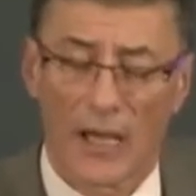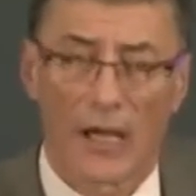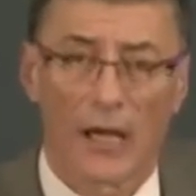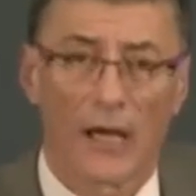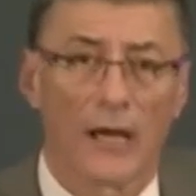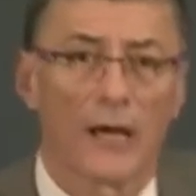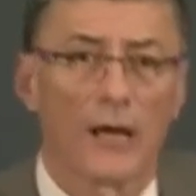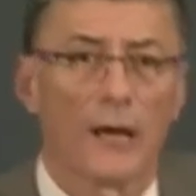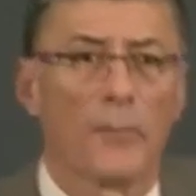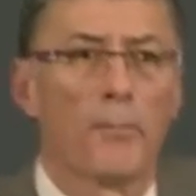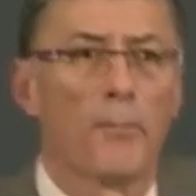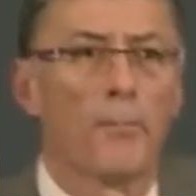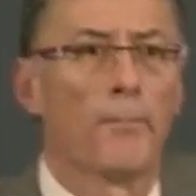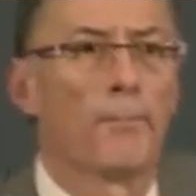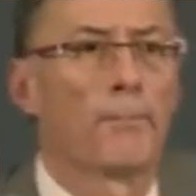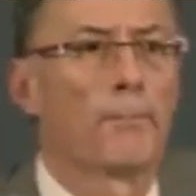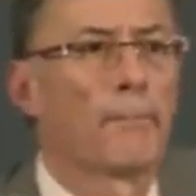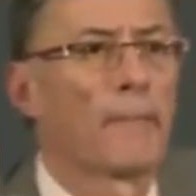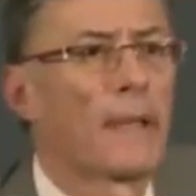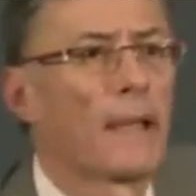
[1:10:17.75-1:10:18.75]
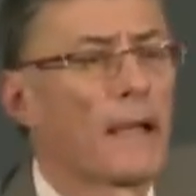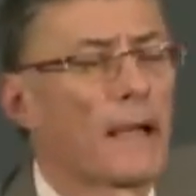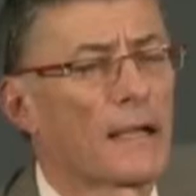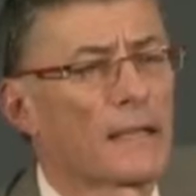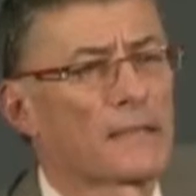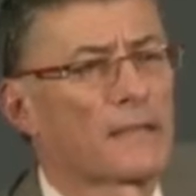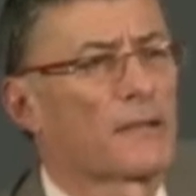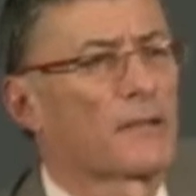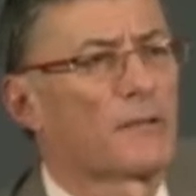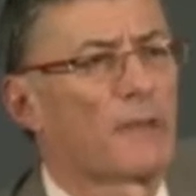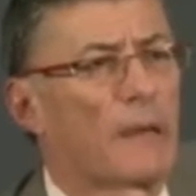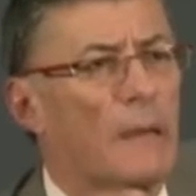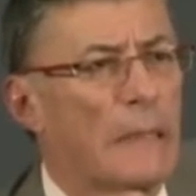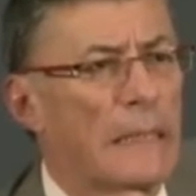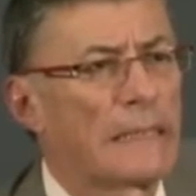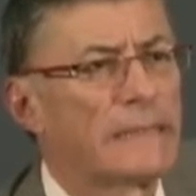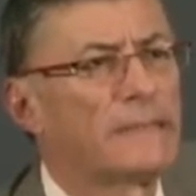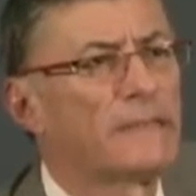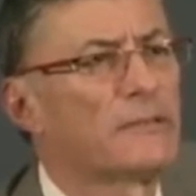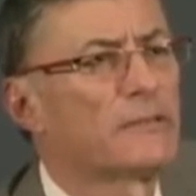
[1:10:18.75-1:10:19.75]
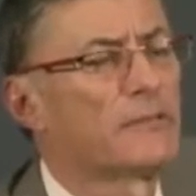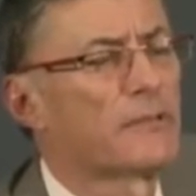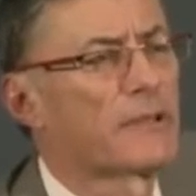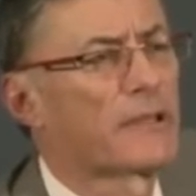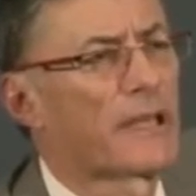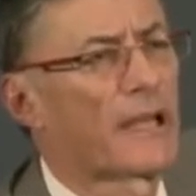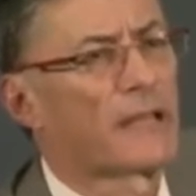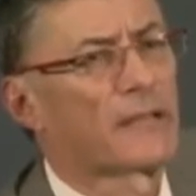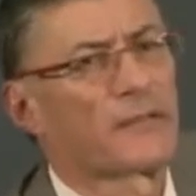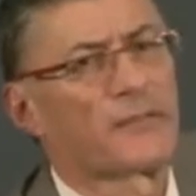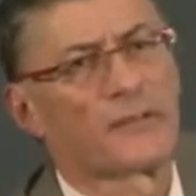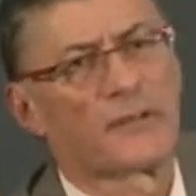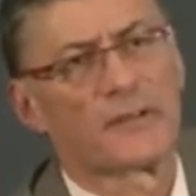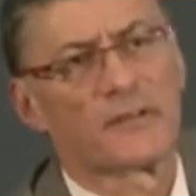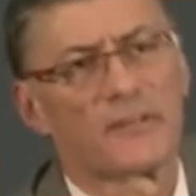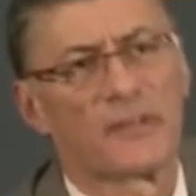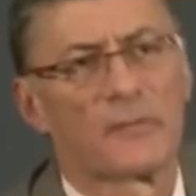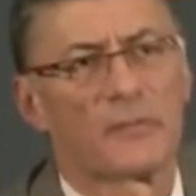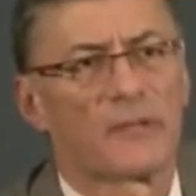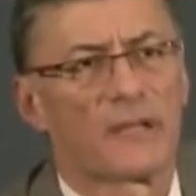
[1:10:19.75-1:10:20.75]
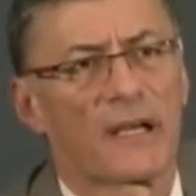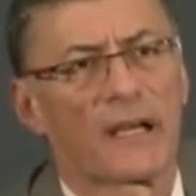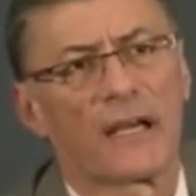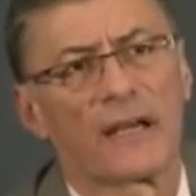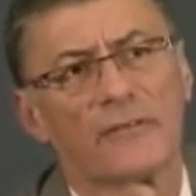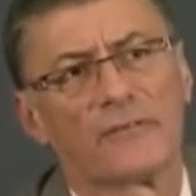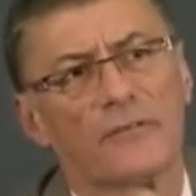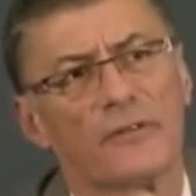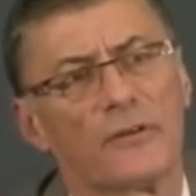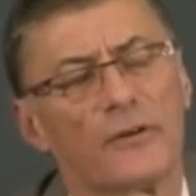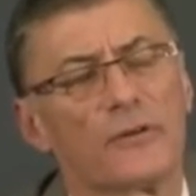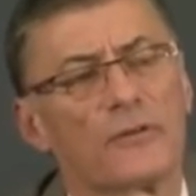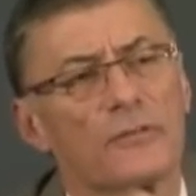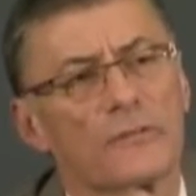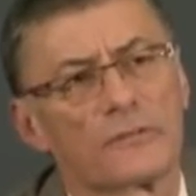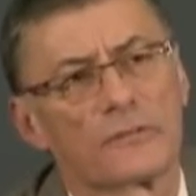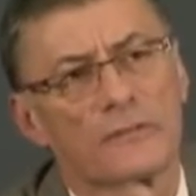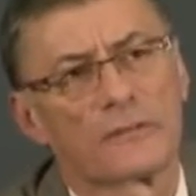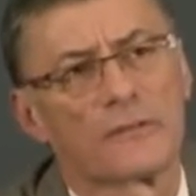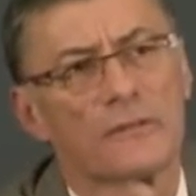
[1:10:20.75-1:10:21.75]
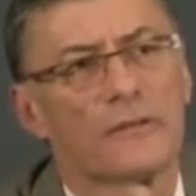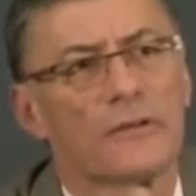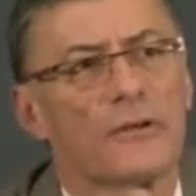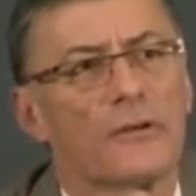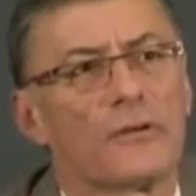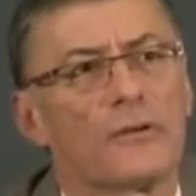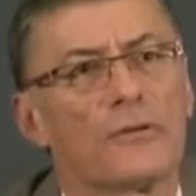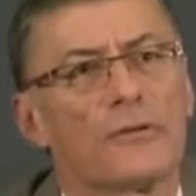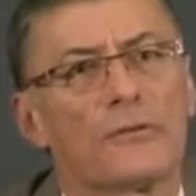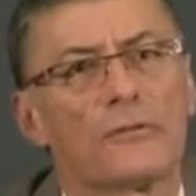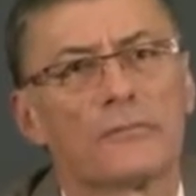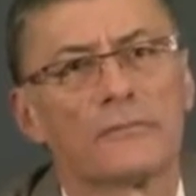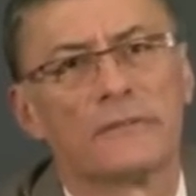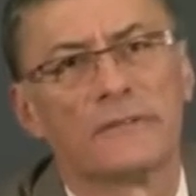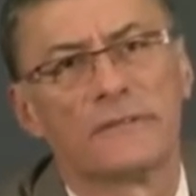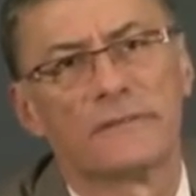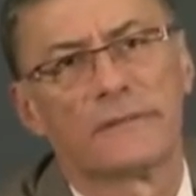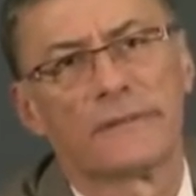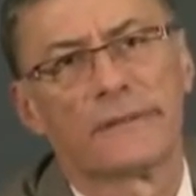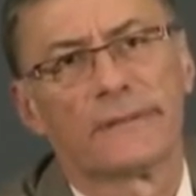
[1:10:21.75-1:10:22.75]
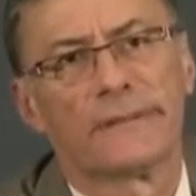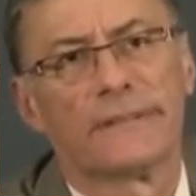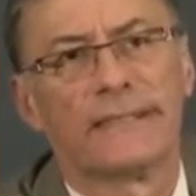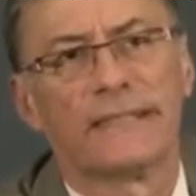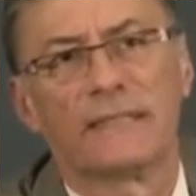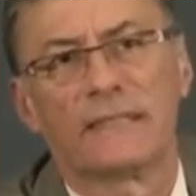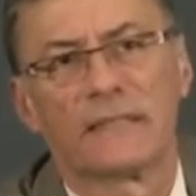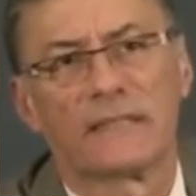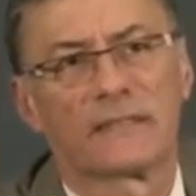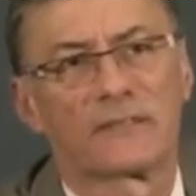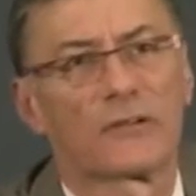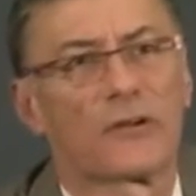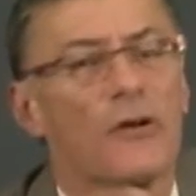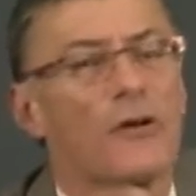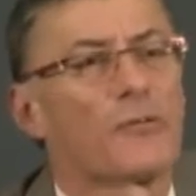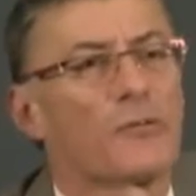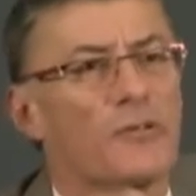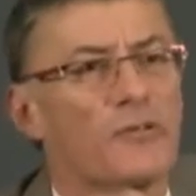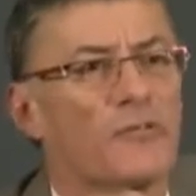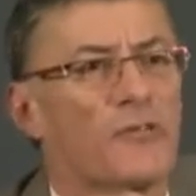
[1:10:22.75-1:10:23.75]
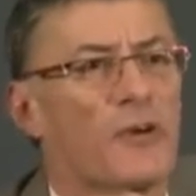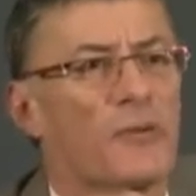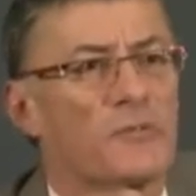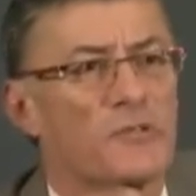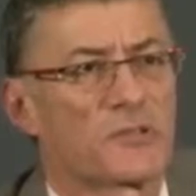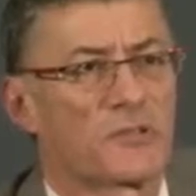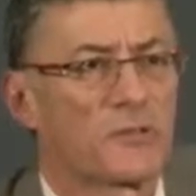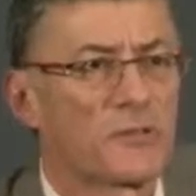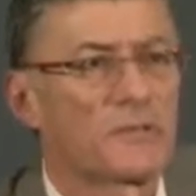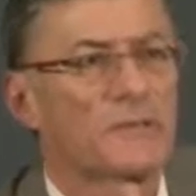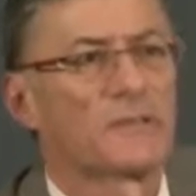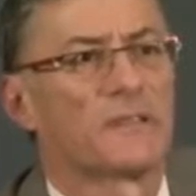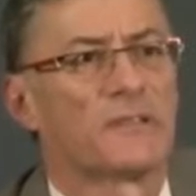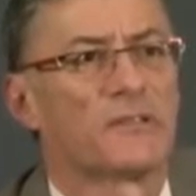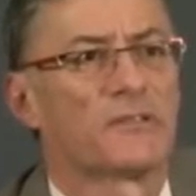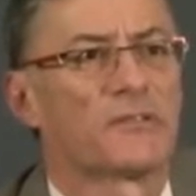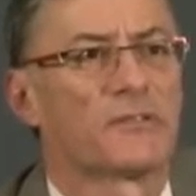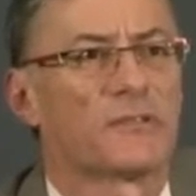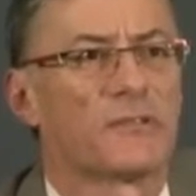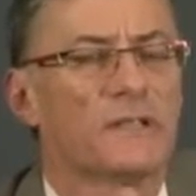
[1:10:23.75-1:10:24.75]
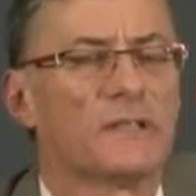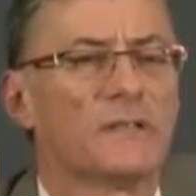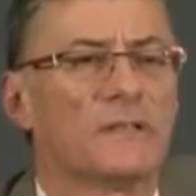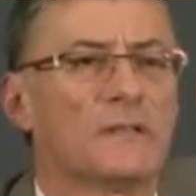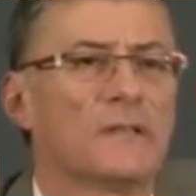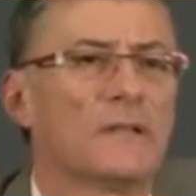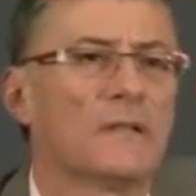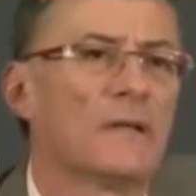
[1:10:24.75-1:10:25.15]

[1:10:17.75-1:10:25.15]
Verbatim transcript: I can tell you how I deal with that. Very simply, I have no dealings at all with the pharmaceutical industry.